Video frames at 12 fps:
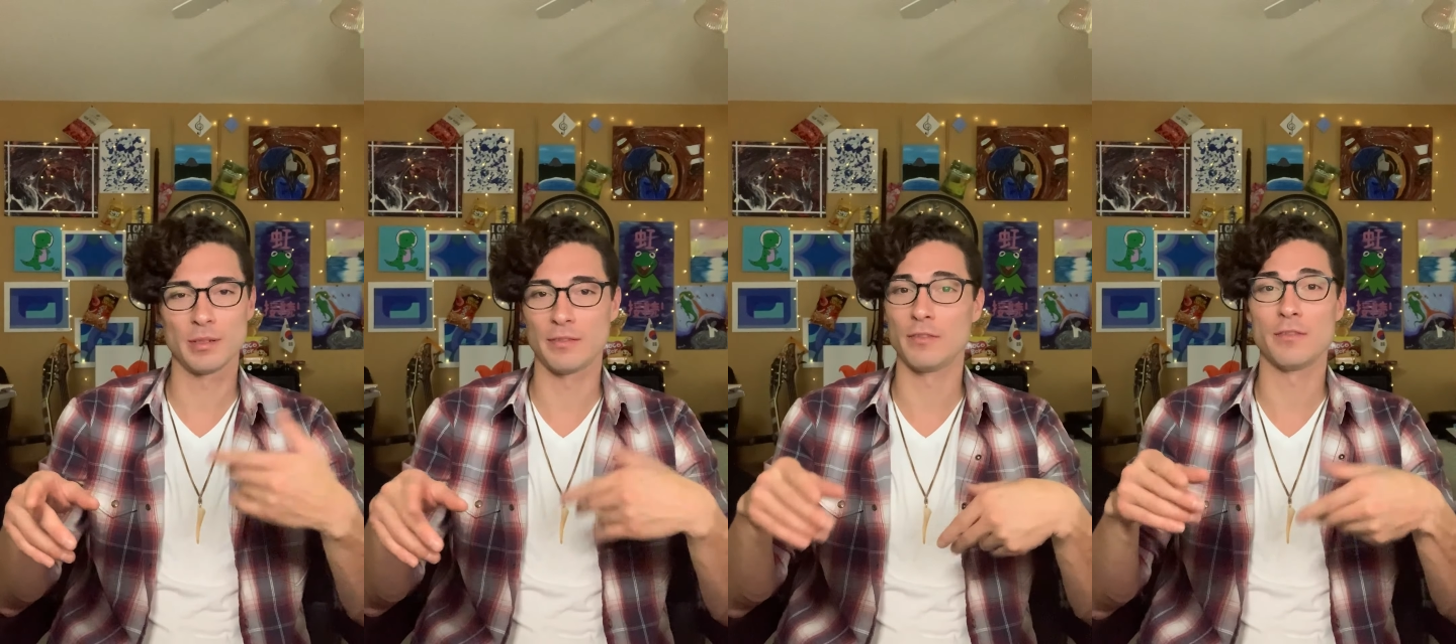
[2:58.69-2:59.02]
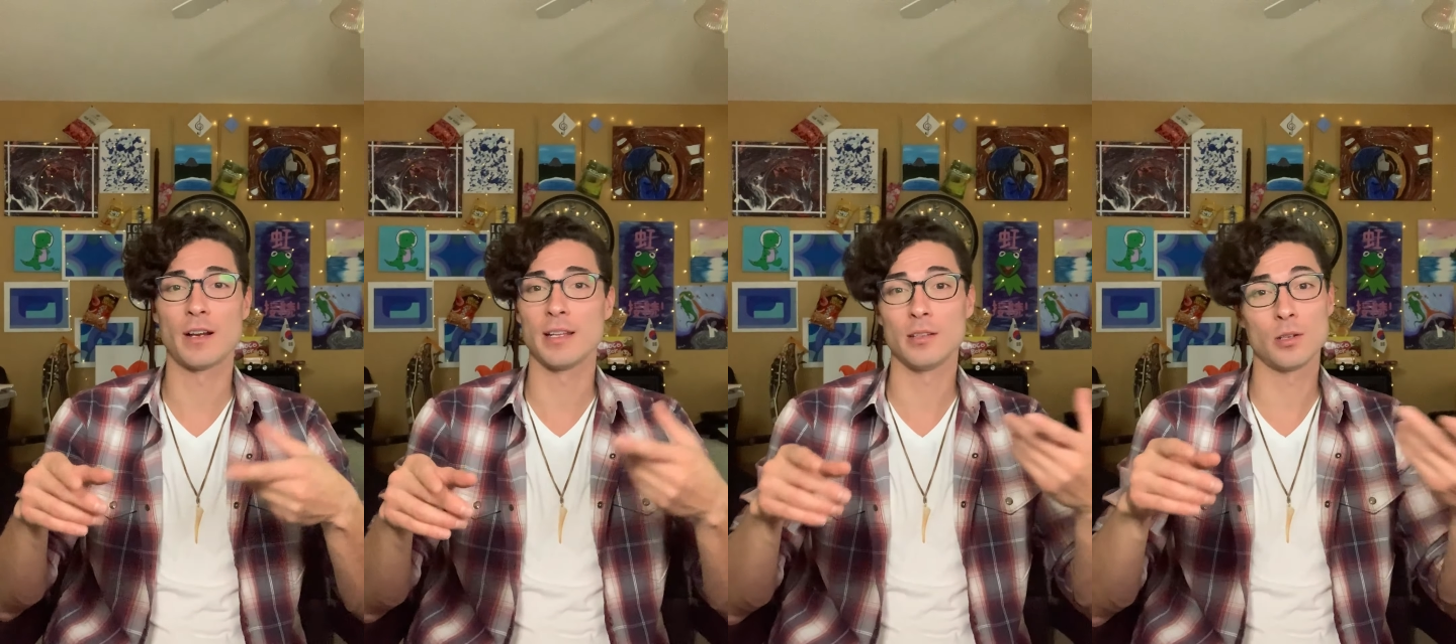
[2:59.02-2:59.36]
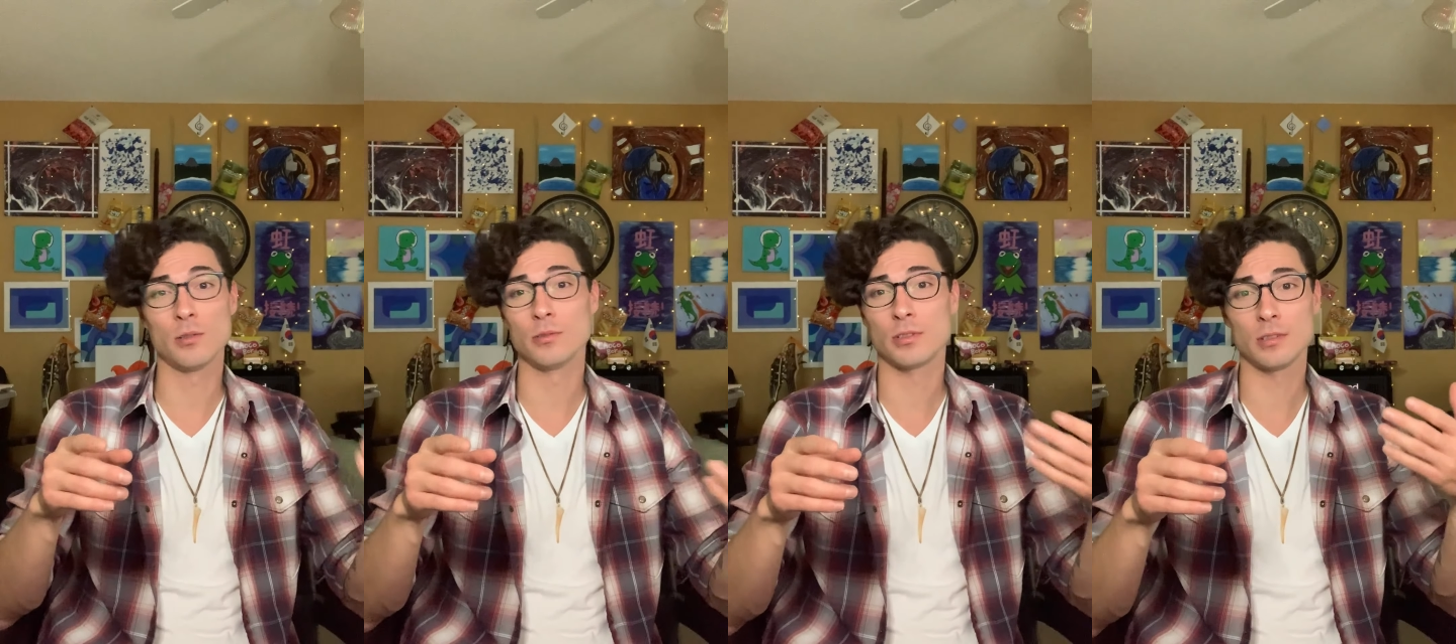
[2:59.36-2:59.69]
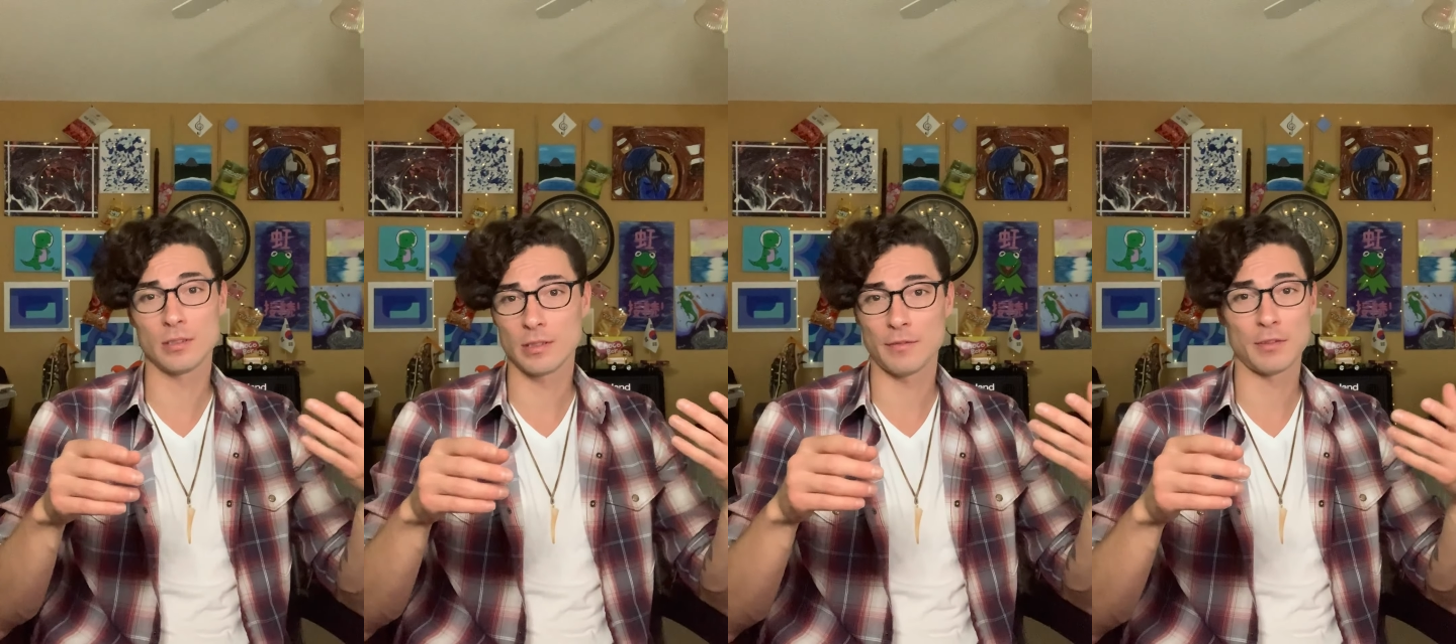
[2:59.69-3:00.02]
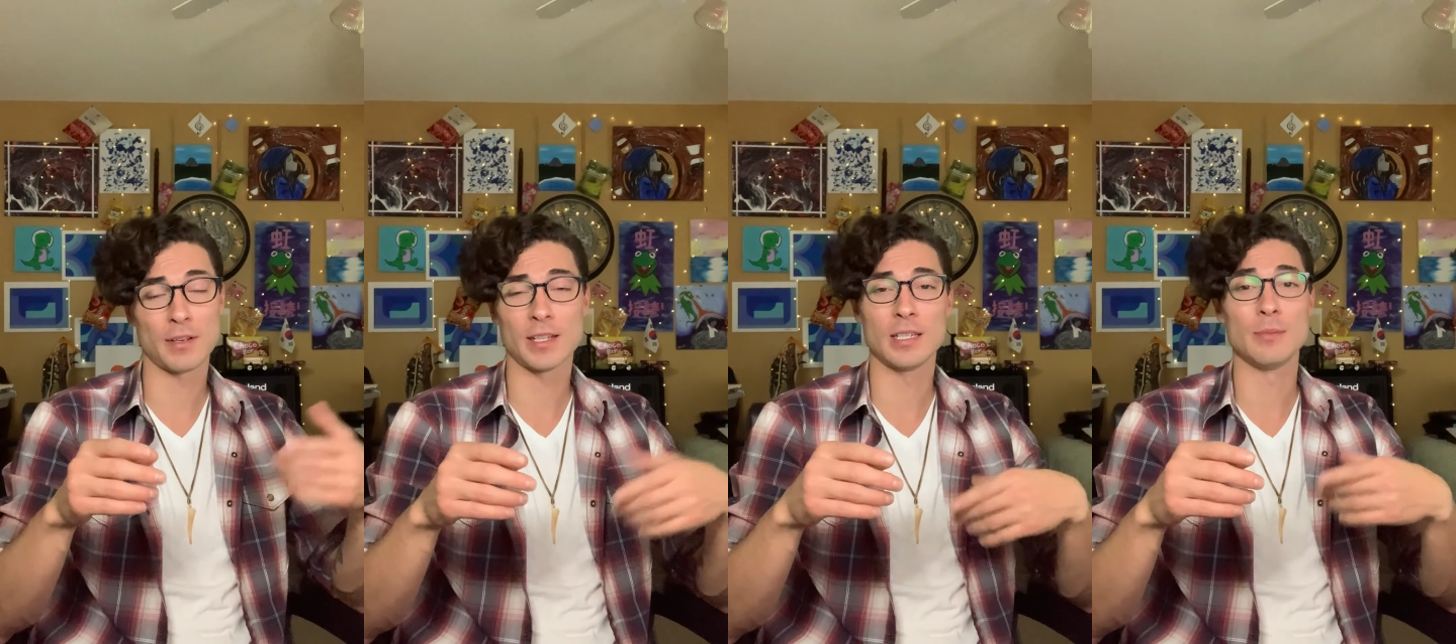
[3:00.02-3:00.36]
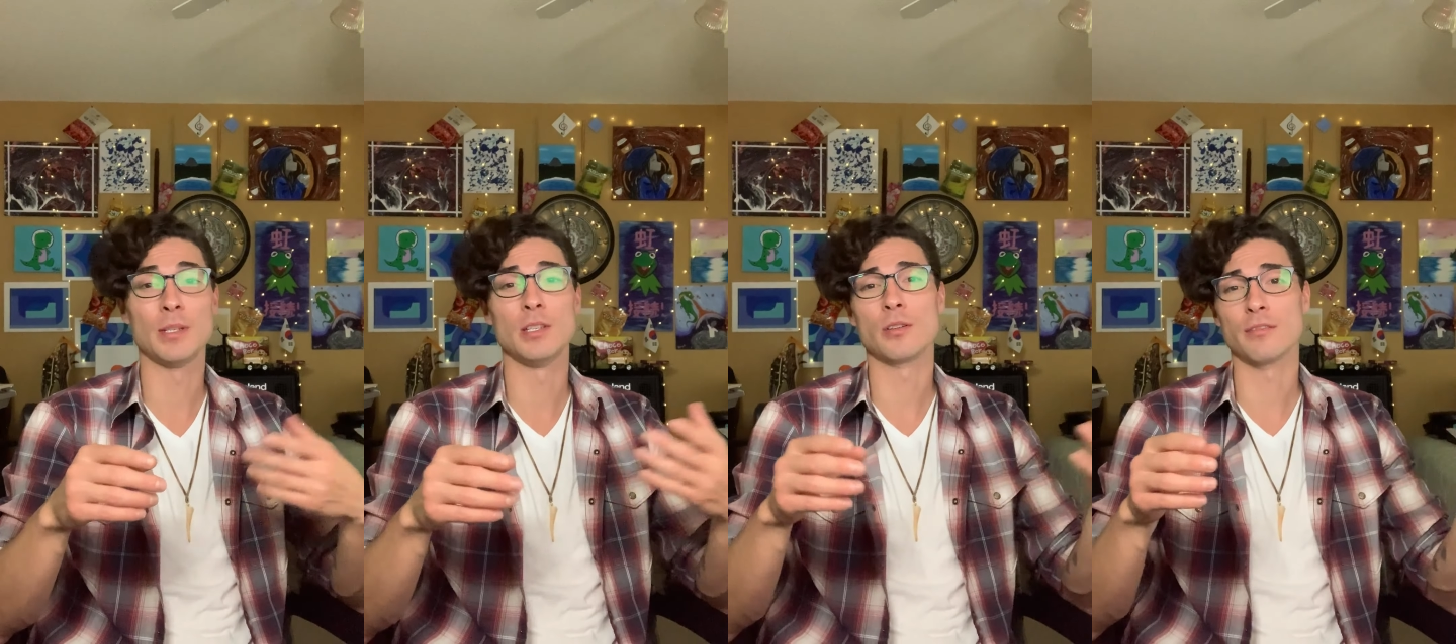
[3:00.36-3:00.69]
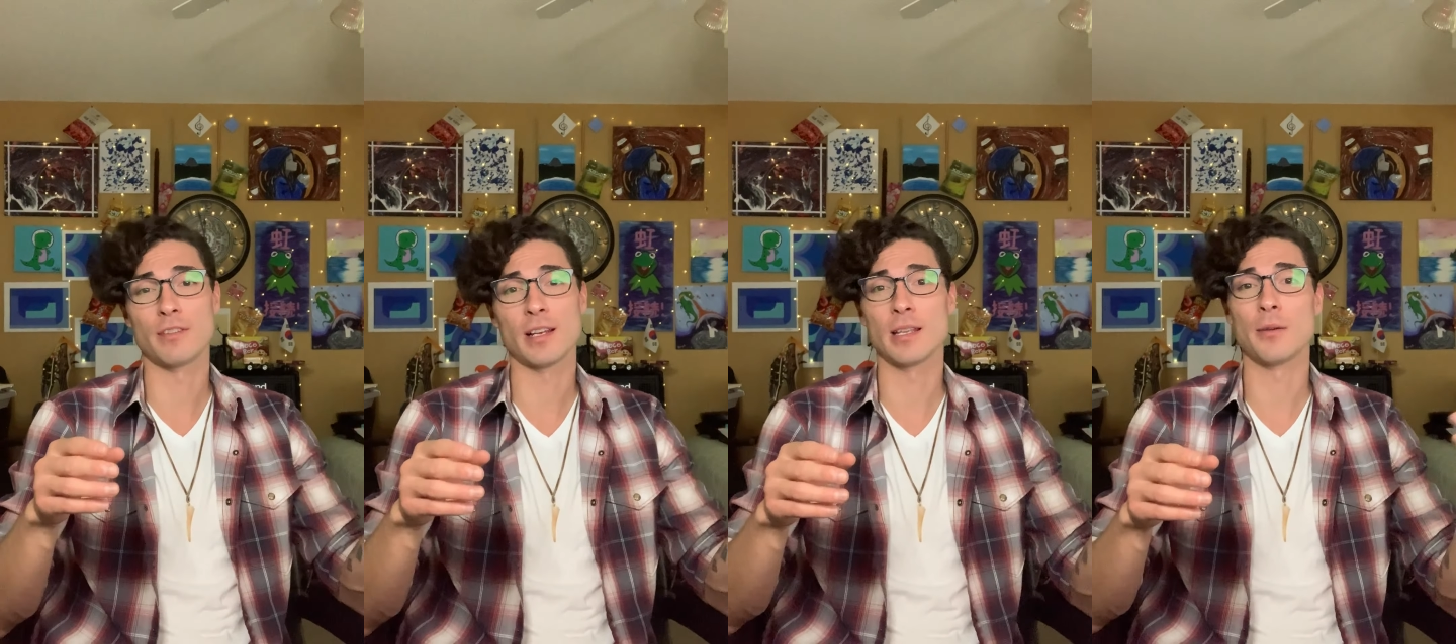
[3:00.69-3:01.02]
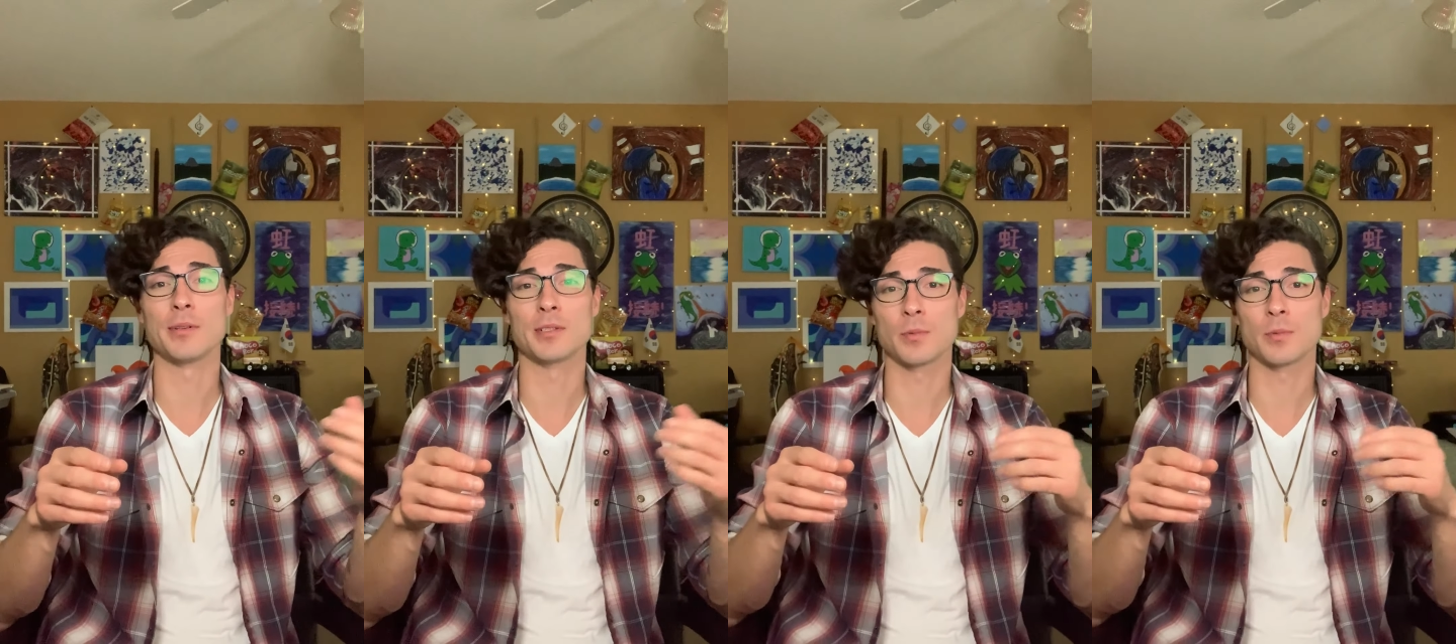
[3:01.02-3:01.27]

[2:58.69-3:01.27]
But if you find the EP, you can find that one